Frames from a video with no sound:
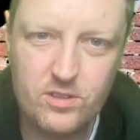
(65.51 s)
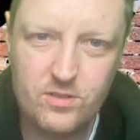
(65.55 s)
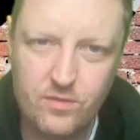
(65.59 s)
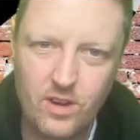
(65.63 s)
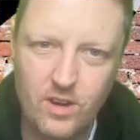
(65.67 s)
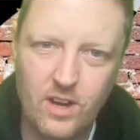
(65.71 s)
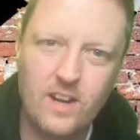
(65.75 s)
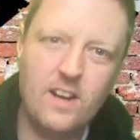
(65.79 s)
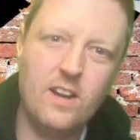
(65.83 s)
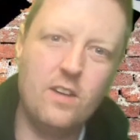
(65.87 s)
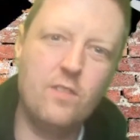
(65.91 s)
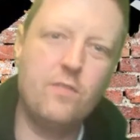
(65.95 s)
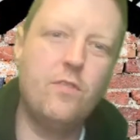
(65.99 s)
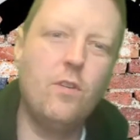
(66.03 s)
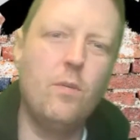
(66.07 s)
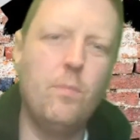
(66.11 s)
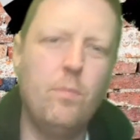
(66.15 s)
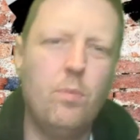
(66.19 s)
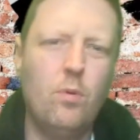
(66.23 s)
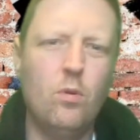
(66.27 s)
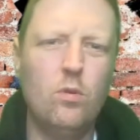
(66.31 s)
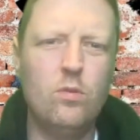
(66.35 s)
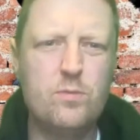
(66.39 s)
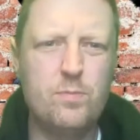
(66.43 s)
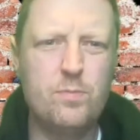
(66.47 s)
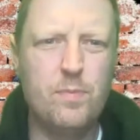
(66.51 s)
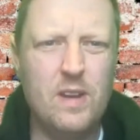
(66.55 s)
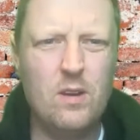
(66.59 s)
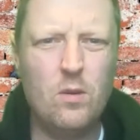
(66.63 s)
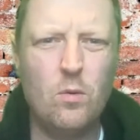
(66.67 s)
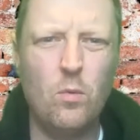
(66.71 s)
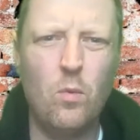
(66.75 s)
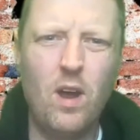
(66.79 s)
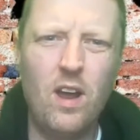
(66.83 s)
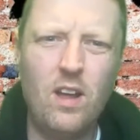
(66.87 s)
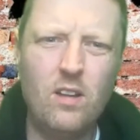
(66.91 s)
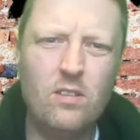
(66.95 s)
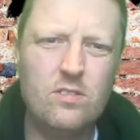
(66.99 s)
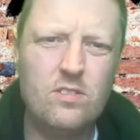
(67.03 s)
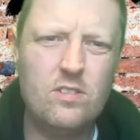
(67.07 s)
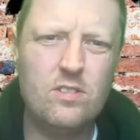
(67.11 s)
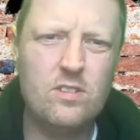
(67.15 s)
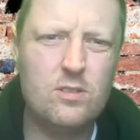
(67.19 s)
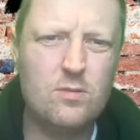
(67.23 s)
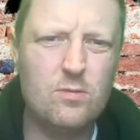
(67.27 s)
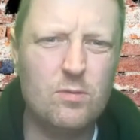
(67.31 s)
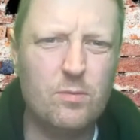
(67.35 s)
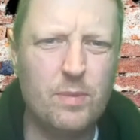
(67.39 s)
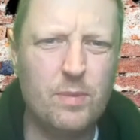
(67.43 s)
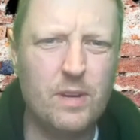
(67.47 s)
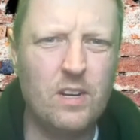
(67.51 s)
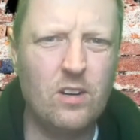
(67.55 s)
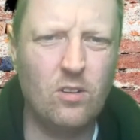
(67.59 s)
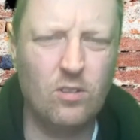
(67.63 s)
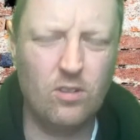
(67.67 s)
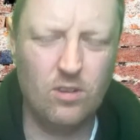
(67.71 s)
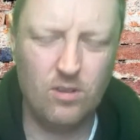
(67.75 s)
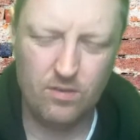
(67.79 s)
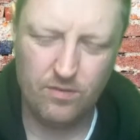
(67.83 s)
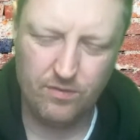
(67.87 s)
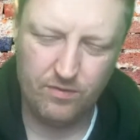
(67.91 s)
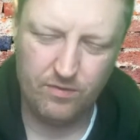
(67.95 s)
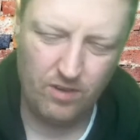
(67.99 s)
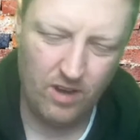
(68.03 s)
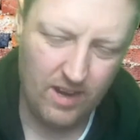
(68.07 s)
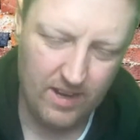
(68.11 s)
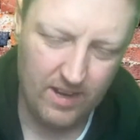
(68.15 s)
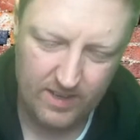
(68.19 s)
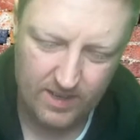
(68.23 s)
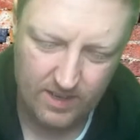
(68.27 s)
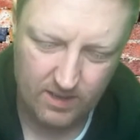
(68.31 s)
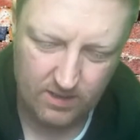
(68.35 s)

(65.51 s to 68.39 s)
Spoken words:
Friday night football. It's been a while since we've been on a Friday.